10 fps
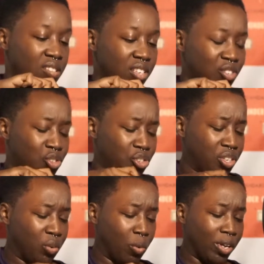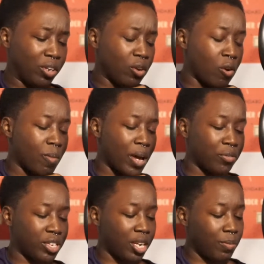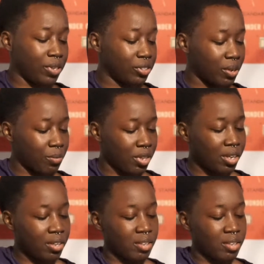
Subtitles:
Interesting way to go about taping something.